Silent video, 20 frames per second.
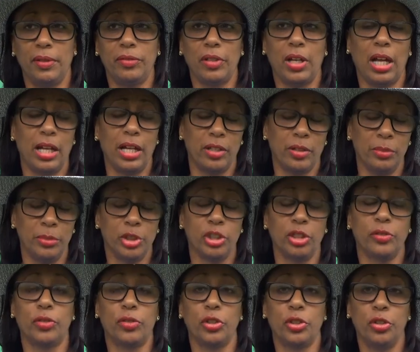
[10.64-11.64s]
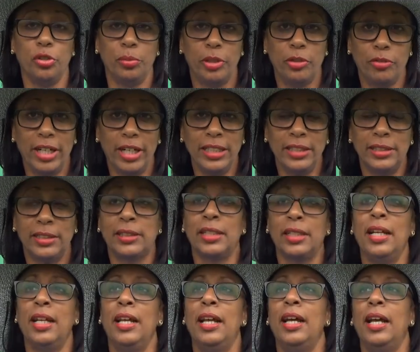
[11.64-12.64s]
High Commissioner for Human Rights
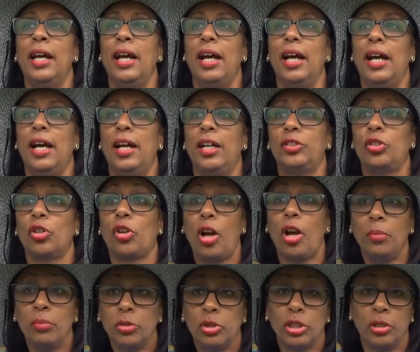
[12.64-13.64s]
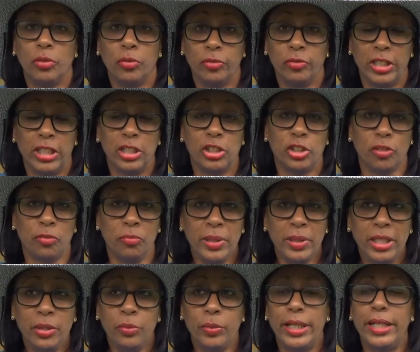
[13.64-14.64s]
to come to the village of
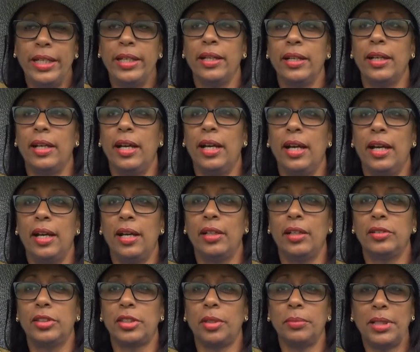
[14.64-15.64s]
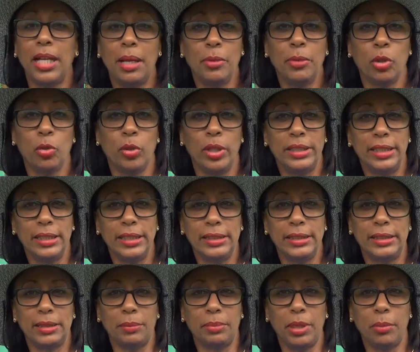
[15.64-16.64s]
Midway. Some time ago, I think
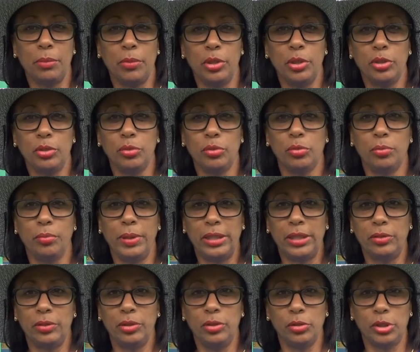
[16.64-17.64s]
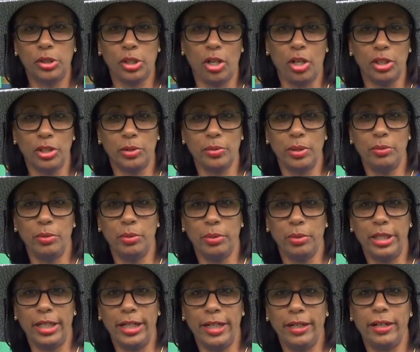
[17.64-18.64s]
in September, you saw us when we
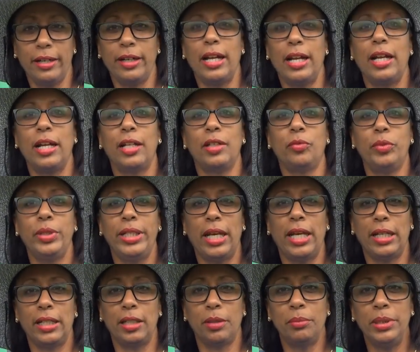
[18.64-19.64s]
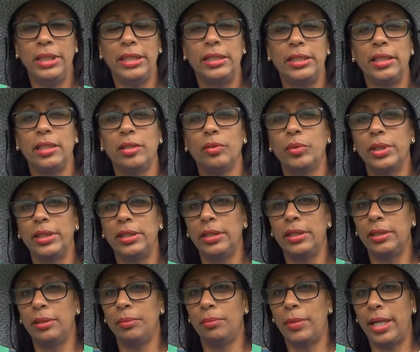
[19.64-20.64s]
were here, and we had a meeting with
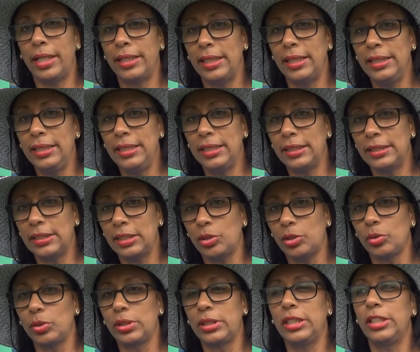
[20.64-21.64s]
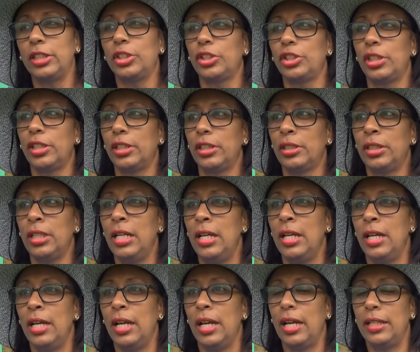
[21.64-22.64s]
the Maya Leaders Association
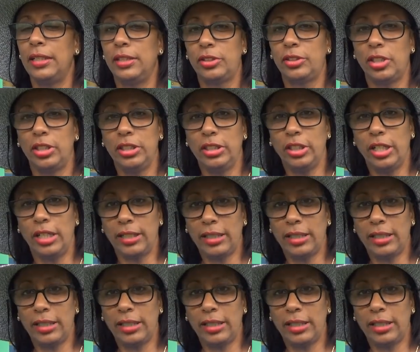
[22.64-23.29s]
and the Toledo